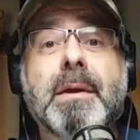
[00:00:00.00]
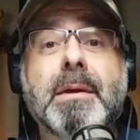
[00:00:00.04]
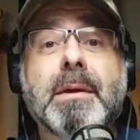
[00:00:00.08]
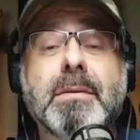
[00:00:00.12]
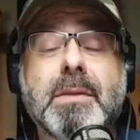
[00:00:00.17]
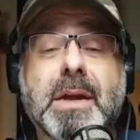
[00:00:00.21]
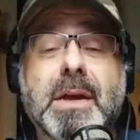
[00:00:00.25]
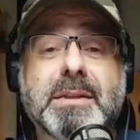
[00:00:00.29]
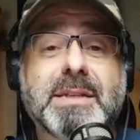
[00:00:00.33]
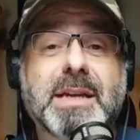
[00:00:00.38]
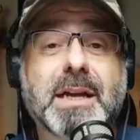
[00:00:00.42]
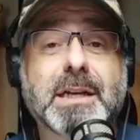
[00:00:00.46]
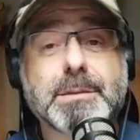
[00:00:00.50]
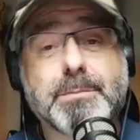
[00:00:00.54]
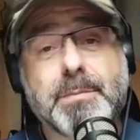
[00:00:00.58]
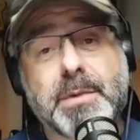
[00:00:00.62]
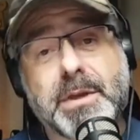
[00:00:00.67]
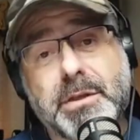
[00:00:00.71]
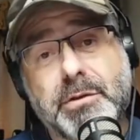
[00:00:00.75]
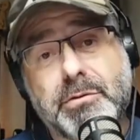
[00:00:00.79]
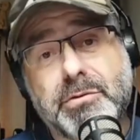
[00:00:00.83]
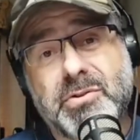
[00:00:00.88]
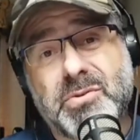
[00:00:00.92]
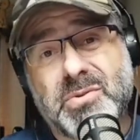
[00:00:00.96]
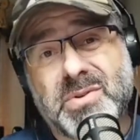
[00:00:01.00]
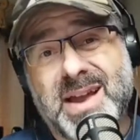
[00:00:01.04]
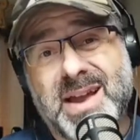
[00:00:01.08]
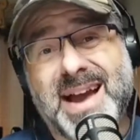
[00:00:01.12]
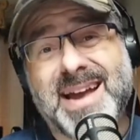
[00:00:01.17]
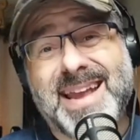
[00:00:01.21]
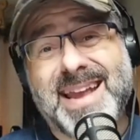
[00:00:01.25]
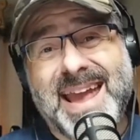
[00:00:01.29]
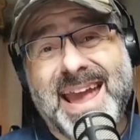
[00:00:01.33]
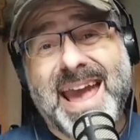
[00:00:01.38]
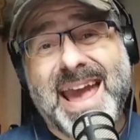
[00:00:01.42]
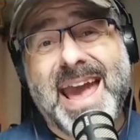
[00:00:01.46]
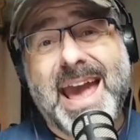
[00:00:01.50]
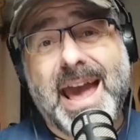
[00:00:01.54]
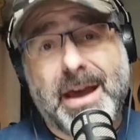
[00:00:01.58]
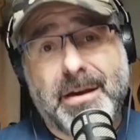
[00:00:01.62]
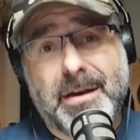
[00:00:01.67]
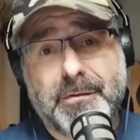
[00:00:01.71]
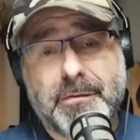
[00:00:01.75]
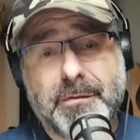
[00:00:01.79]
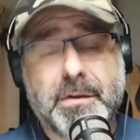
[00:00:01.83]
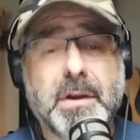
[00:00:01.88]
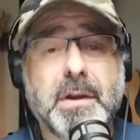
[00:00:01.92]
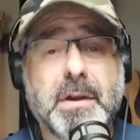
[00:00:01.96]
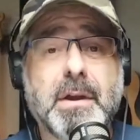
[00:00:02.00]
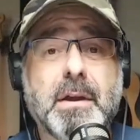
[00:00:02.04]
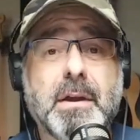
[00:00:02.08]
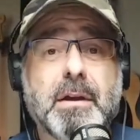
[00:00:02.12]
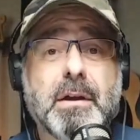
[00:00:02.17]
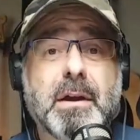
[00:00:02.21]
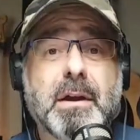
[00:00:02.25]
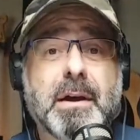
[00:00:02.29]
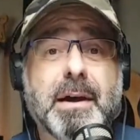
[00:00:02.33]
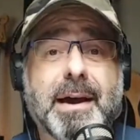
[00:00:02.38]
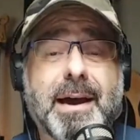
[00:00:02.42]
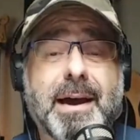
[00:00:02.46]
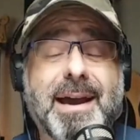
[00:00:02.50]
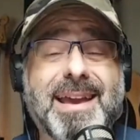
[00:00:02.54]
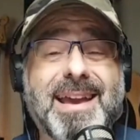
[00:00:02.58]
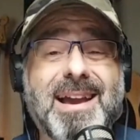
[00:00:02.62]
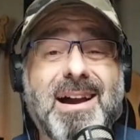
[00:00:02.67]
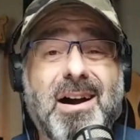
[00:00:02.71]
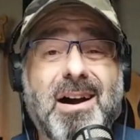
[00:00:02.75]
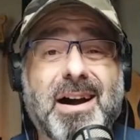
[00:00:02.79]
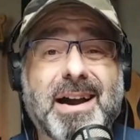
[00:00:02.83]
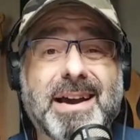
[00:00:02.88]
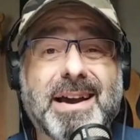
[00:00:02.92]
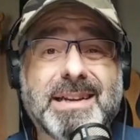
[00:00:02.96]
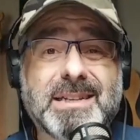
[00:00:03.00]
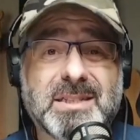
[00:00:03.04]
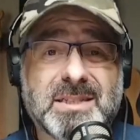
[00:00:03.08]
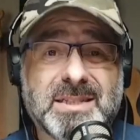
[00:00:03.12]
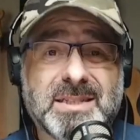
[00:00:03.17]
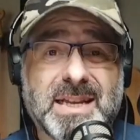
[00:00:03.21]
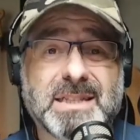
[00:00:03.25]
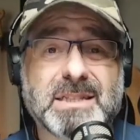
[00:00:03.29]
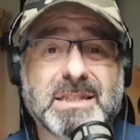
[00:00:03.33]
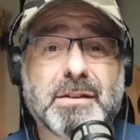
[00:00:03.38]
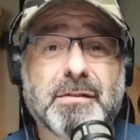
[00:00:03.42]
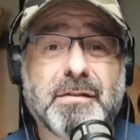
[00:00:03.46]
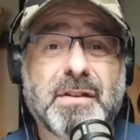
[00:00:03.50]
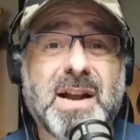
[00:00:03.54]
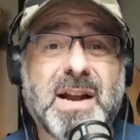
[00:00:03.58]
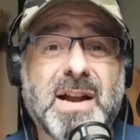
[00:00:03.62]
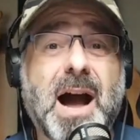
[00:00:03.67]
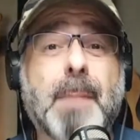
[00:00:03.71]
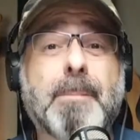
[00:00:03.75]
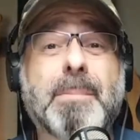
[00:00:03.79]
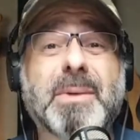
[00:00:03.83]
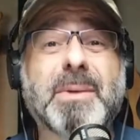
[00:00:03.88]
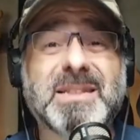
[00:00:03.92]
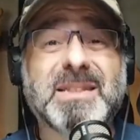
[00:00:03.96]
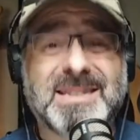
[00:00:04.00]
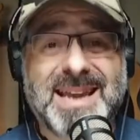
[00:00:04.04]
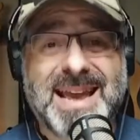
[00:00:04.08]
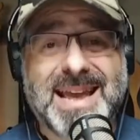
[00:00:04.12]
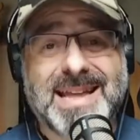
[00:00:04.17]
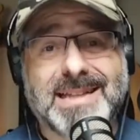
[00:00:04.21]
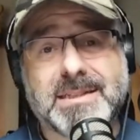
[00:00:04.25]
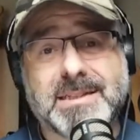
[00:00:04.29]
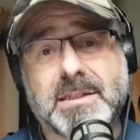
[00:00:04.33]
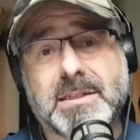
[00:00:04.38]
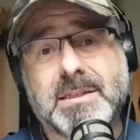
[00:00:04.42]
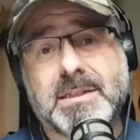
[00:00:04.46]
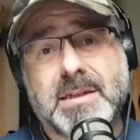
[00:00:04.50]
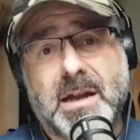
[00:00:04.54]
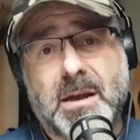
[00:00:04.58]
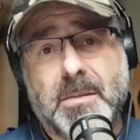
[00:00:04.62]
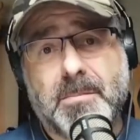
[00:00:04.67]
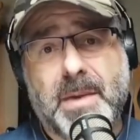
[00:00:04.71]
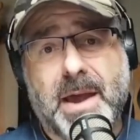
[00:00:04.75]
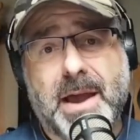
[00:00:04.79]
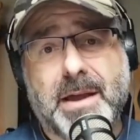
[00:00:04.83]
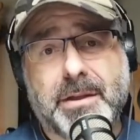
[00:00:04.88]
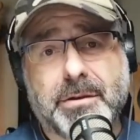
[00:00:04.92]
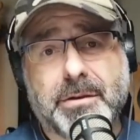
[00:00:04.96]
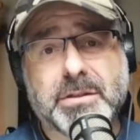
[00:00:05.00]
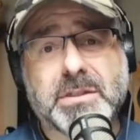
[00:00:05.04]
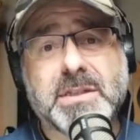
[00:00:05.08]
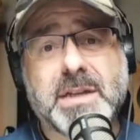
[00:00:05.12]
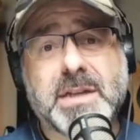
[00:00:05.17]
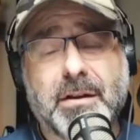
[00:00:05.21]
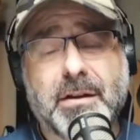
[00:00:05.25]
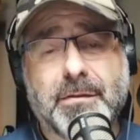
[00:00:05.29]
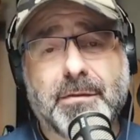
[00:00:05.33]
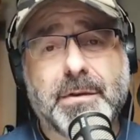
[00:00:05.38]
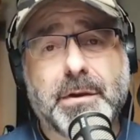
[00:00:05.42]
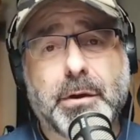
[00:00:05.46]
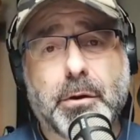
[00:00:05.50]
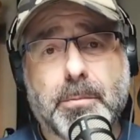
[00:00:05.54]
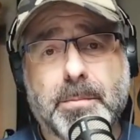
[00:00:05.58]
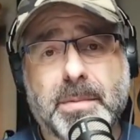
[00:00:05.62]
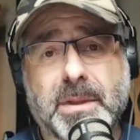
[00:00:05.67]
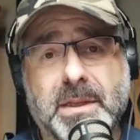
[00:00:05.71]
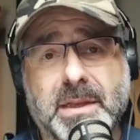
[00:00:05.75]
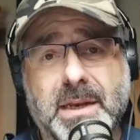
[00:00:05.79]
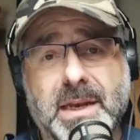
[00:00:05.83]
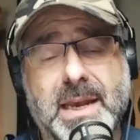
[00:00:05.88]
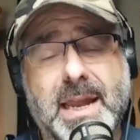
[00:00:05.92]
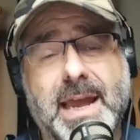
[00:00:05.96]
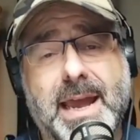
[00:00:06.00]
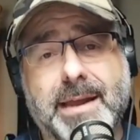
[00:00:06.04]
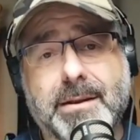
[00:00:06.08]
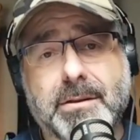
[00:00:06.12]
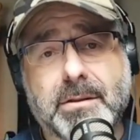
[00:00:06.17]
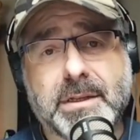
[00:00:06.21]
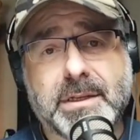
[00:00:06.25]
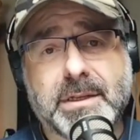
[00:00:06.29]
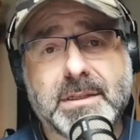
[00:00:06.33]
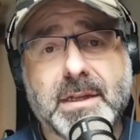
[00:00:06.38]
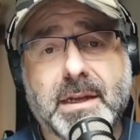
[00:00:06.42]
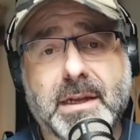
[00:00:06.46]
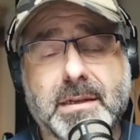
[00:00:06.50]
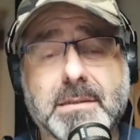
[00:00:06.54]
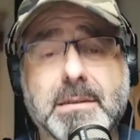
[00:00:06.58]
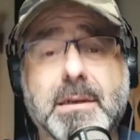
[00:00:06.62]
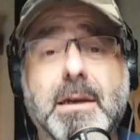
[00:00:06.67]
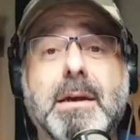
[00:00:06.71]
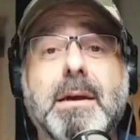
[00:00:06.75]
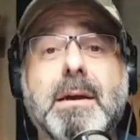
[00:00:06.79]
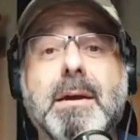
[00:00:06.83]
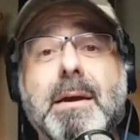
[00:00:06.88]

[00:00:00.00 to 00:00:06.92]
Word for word: That tells me you do not have a, a high sense of competence about yourself, your ability to handle these things.